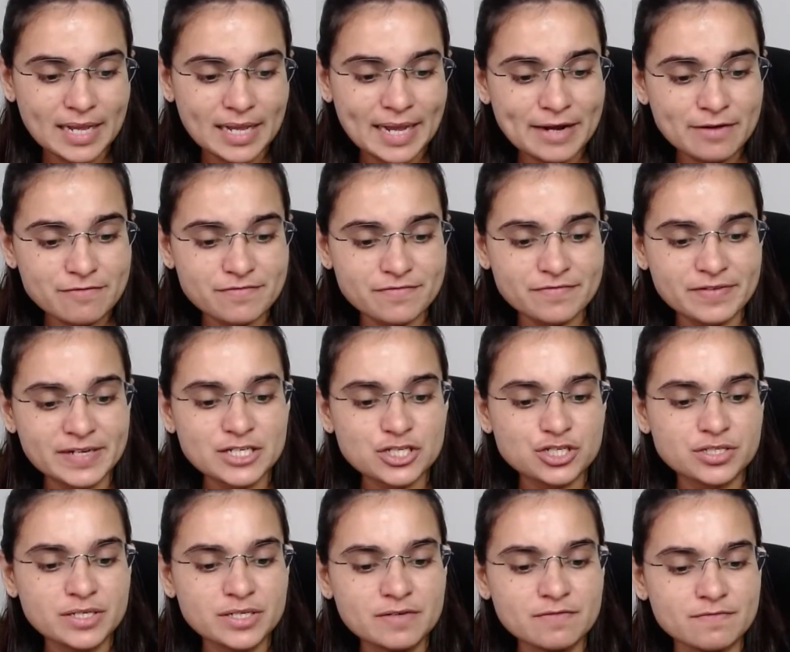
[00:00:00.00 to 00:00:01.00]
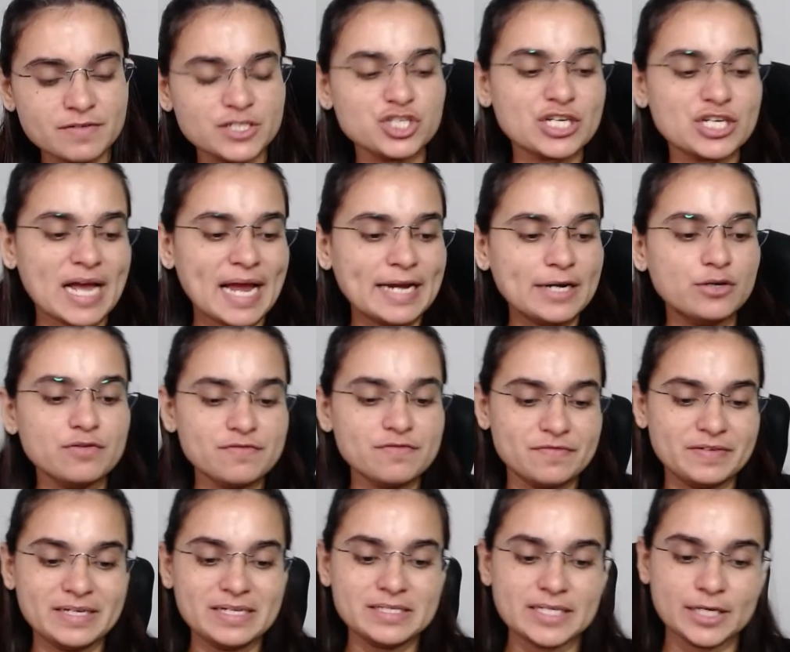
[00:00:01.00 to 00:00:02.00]
In fiction, which kind of
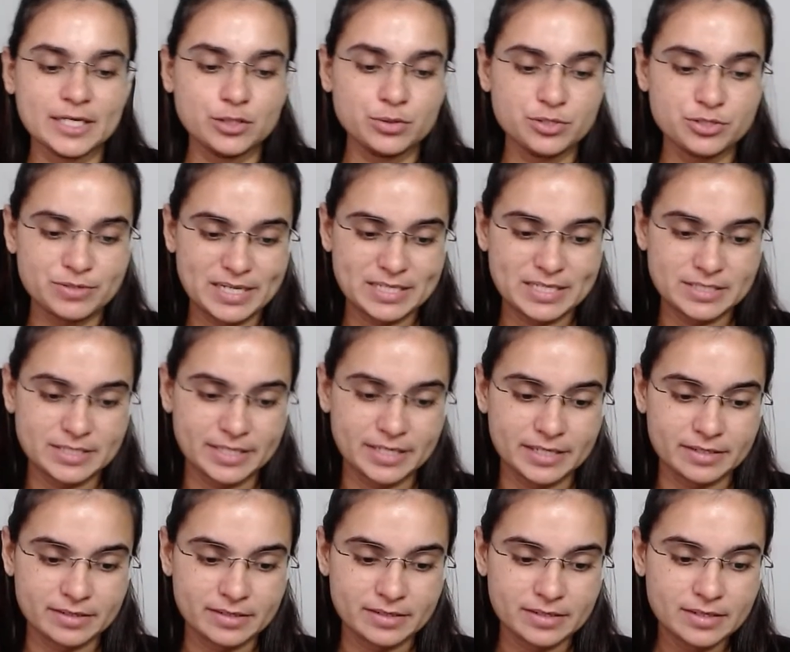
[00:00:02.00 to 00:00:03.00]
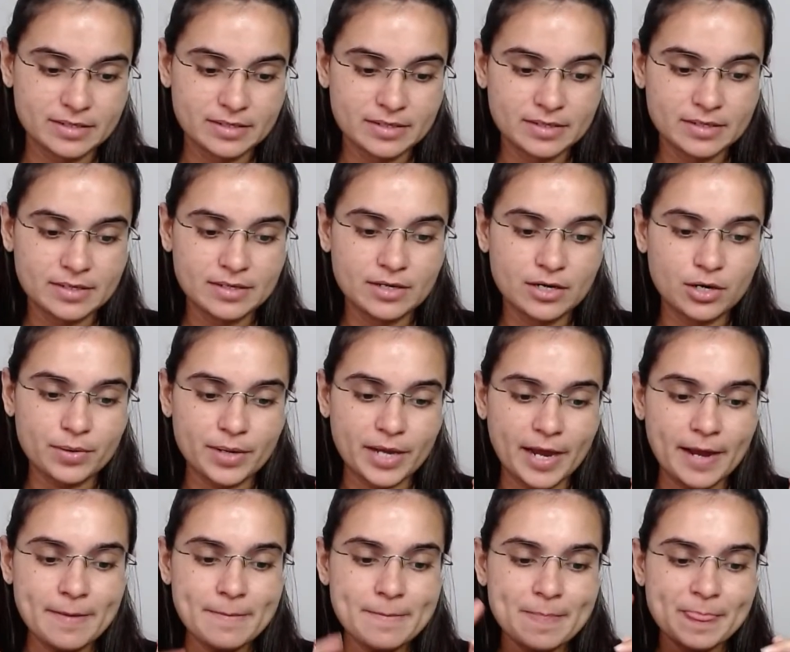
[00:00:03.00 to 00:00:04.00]
fields are you interested in?
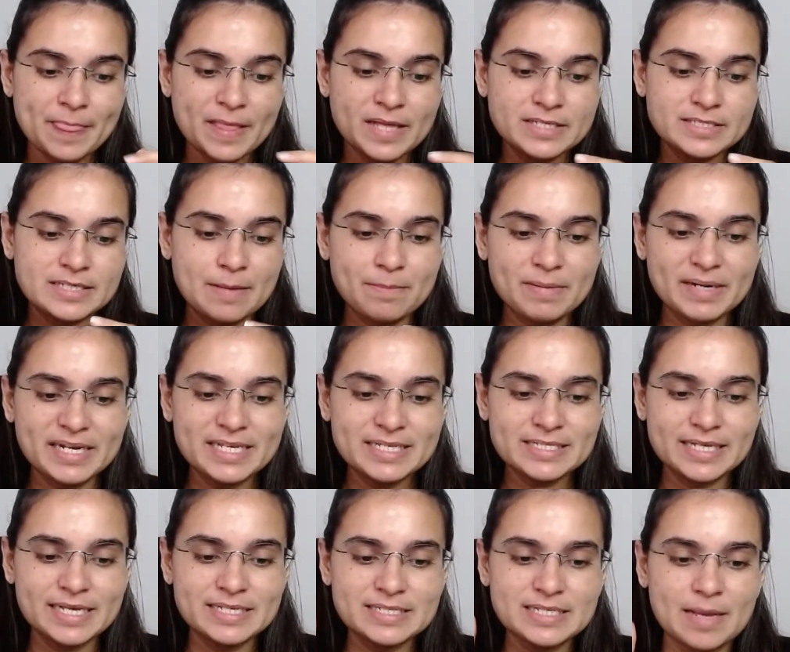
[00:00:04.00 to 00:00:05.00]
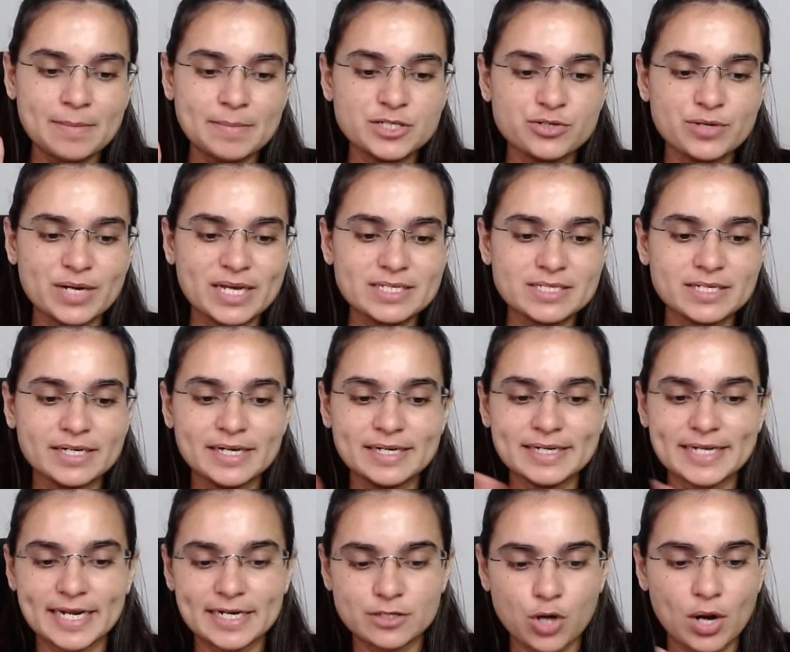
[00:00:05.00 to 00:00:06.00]
Okay. Somebody says, I'm interested in
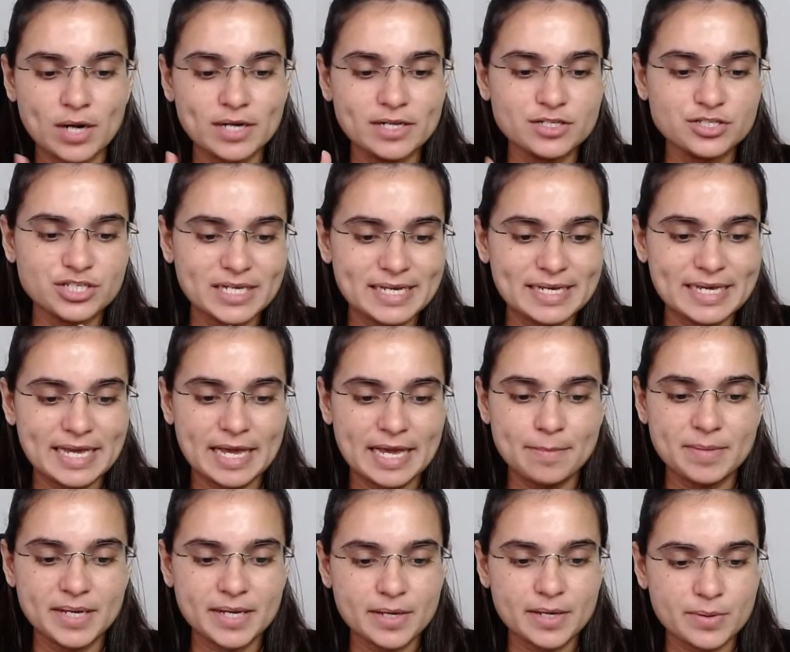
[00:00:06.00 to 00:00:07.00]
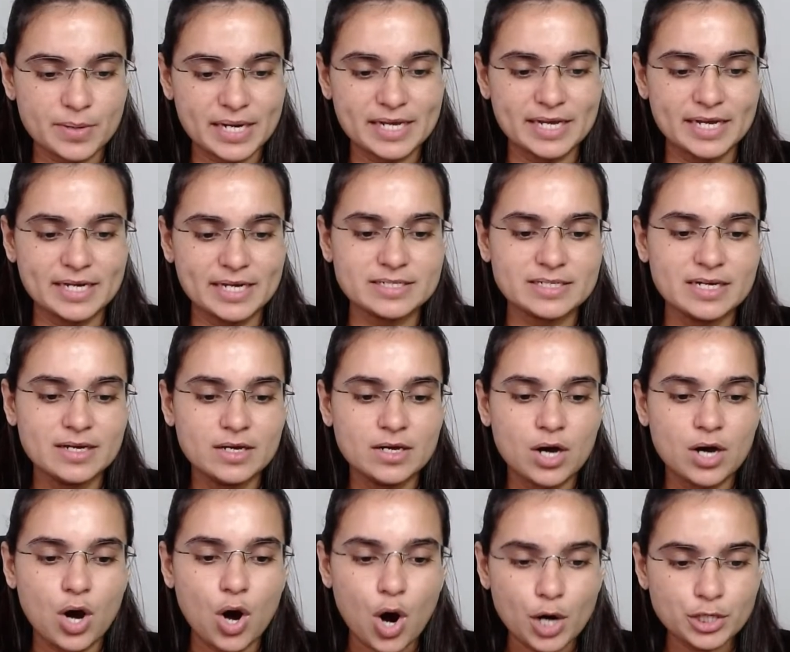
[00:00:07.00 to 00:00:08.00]
technology, gaming, cricket,
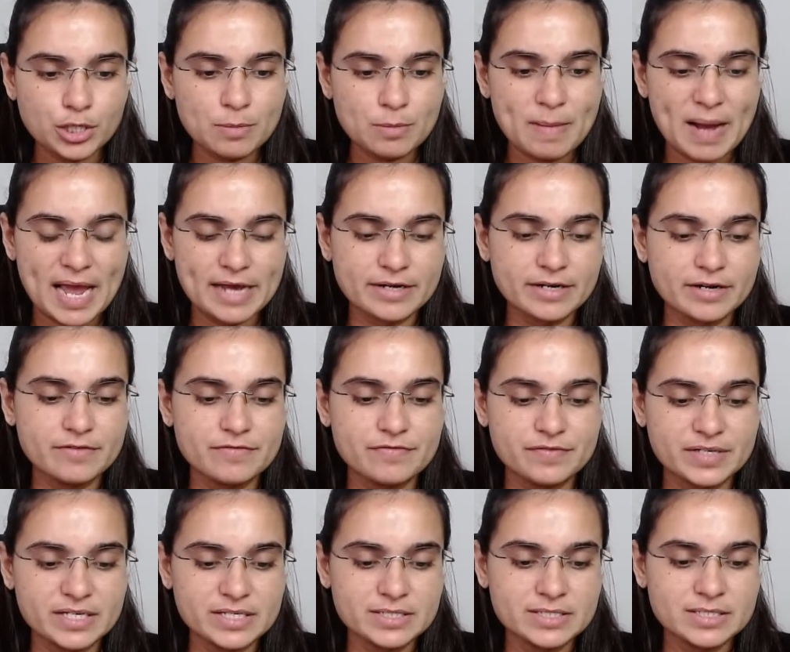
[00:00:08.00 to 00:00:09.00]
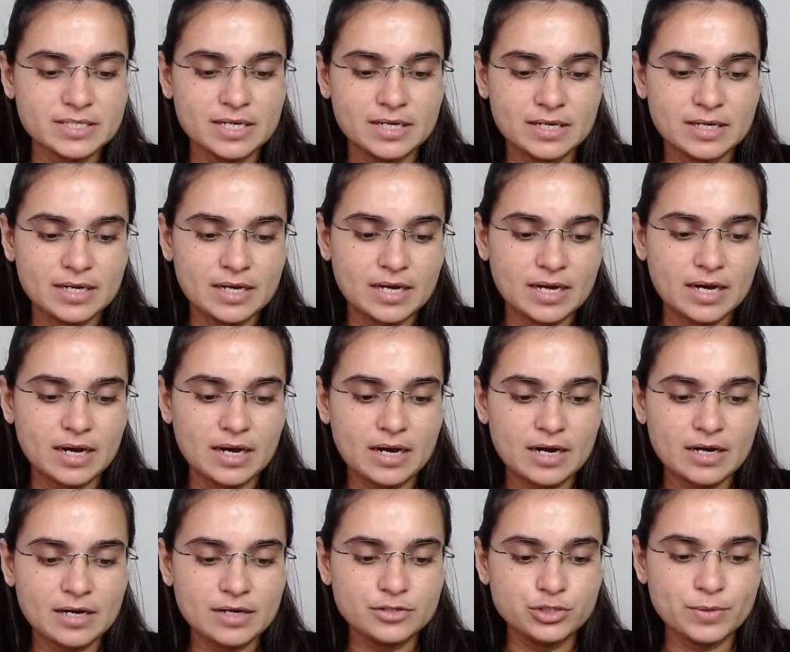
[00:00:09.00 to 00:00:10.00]
autobiographies.
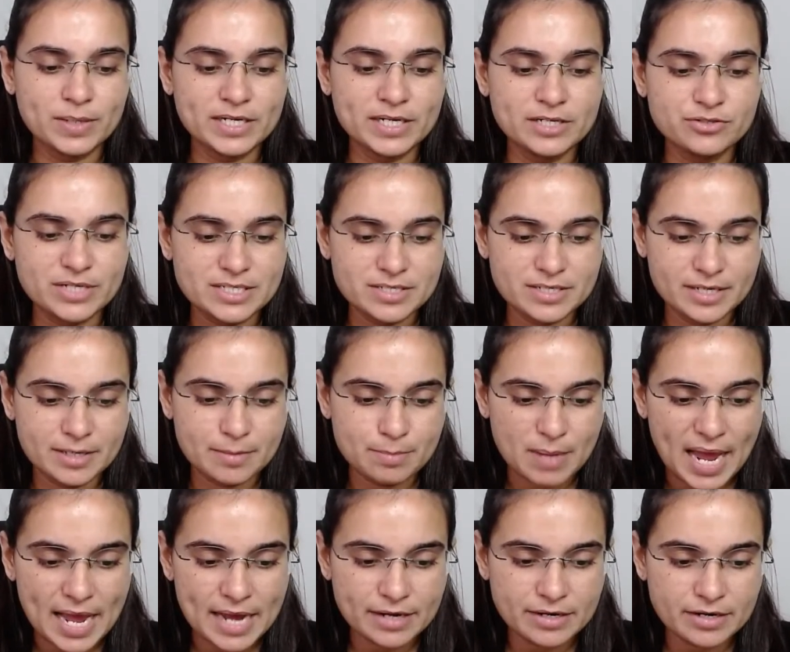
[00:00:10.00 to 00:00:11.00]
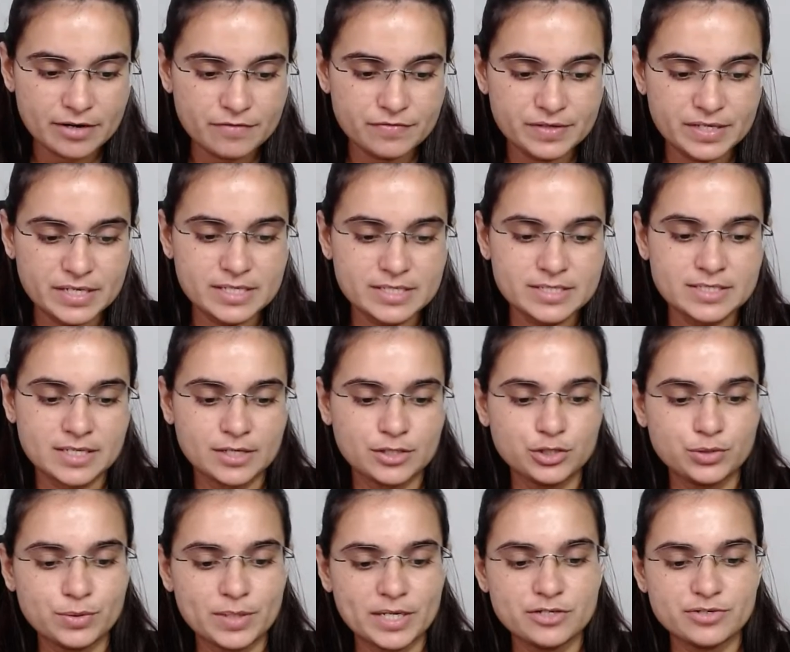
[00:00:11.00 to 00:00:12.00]
You are interested in biographies.
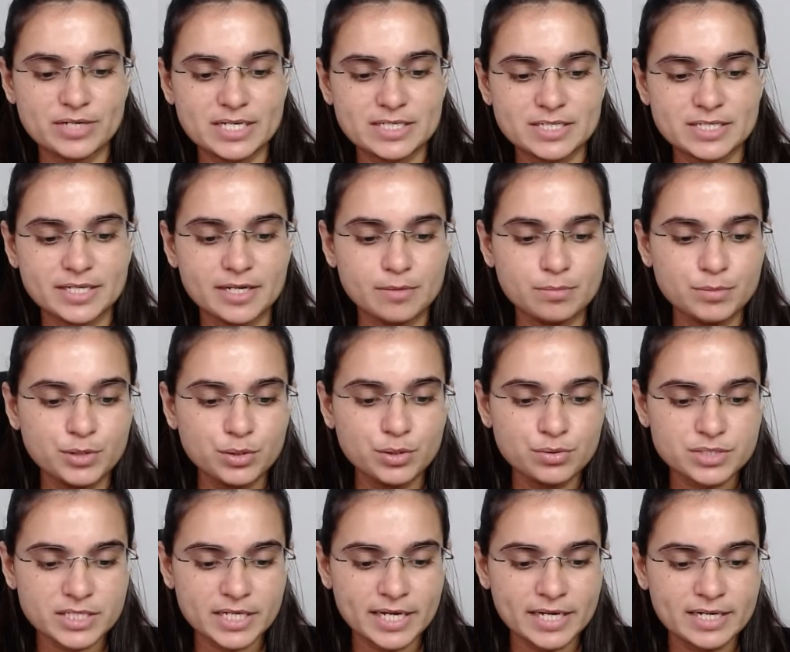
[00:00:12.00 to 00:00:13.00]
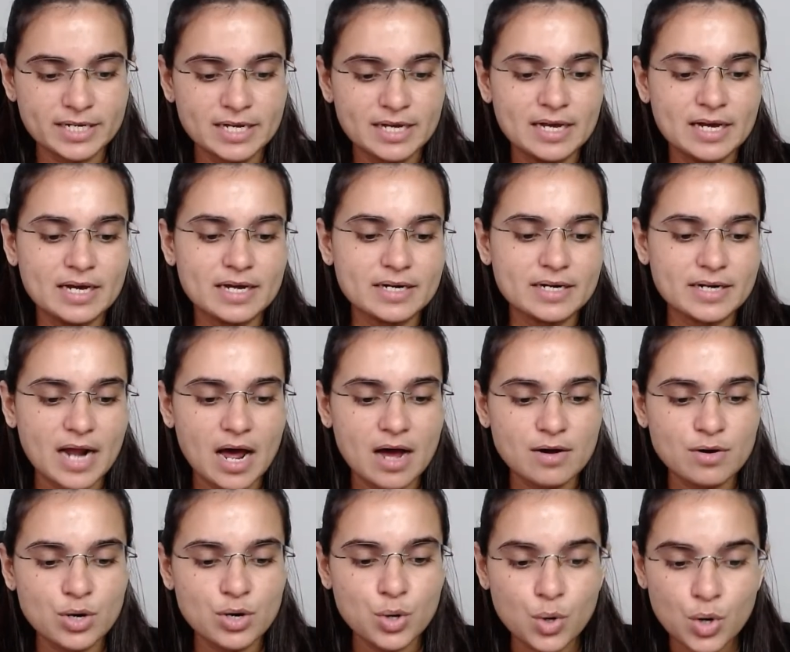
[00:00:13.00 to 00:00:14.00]
You are interested in music.
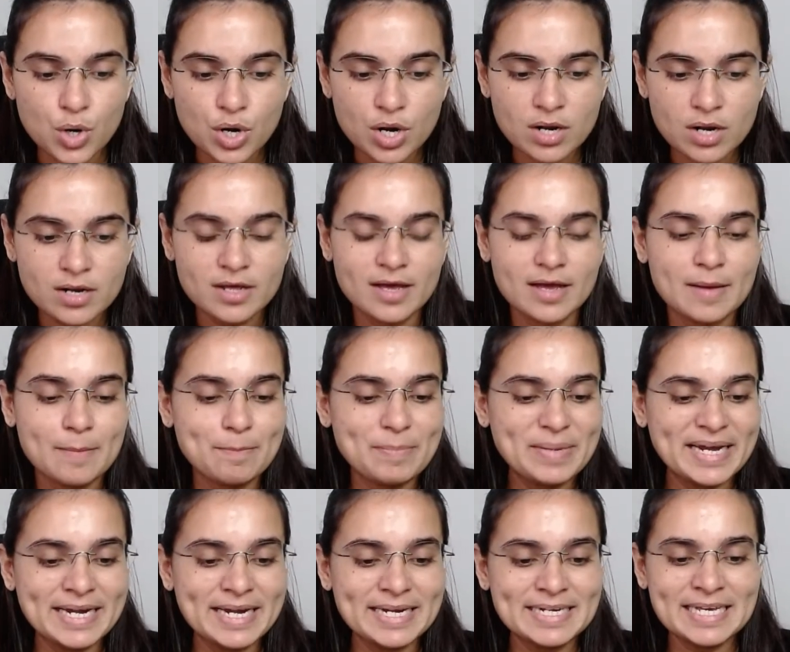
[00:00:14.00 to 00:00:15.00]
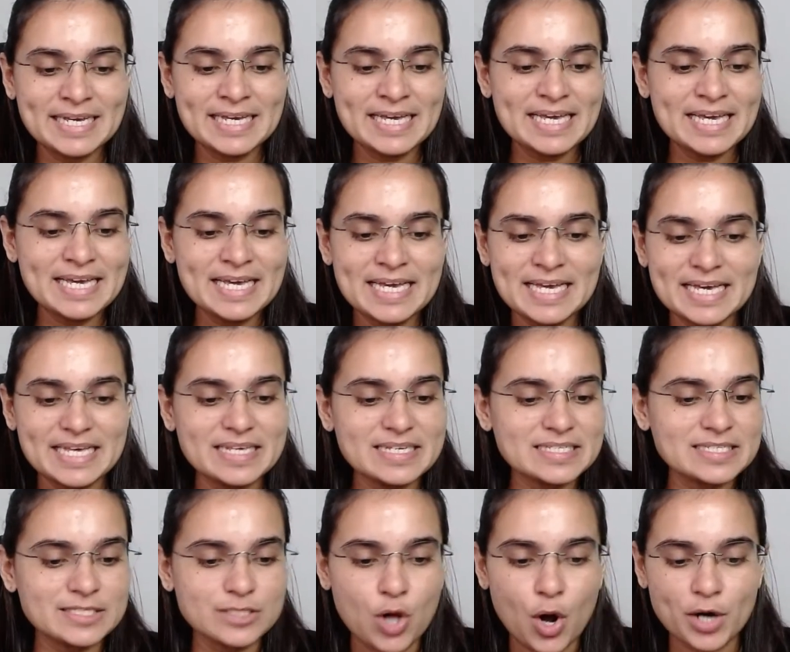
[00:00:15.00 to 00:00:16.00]
Rahul, PTE
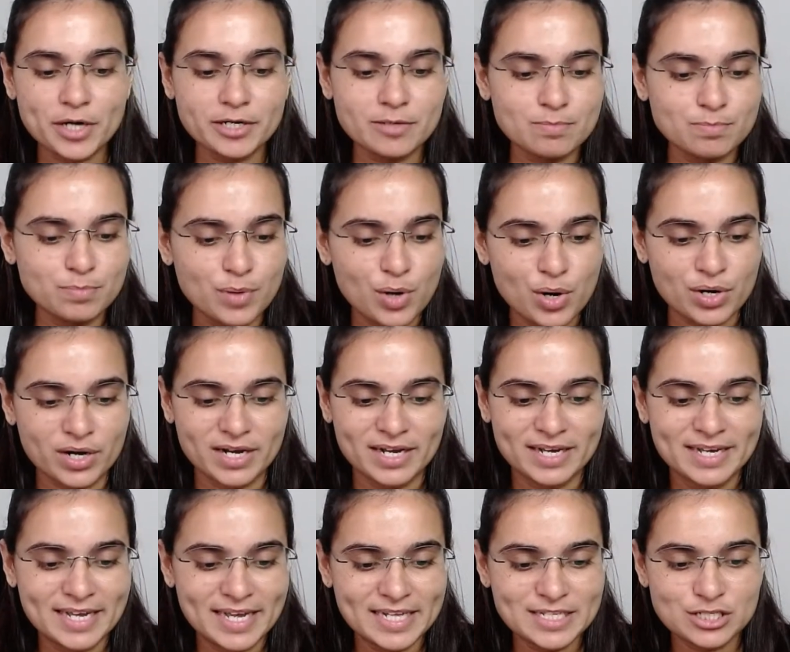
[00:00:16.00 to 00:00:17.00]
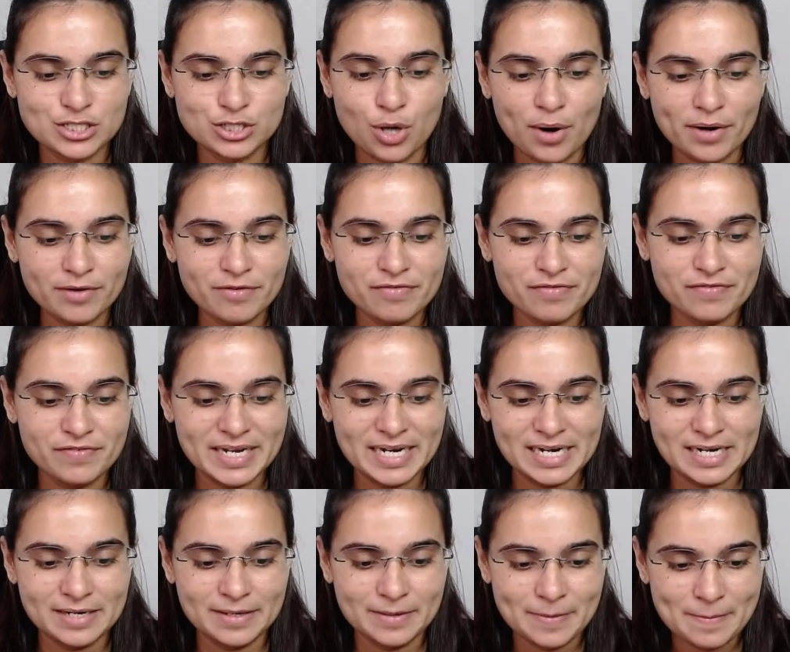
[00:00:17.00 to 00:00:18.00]
is not a book. It's not a
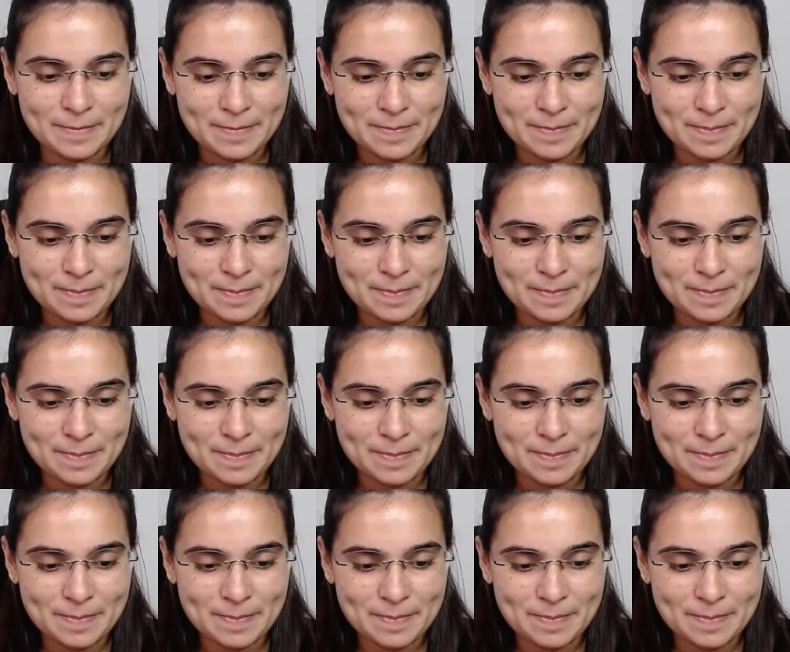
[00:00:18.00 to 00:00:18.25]
field.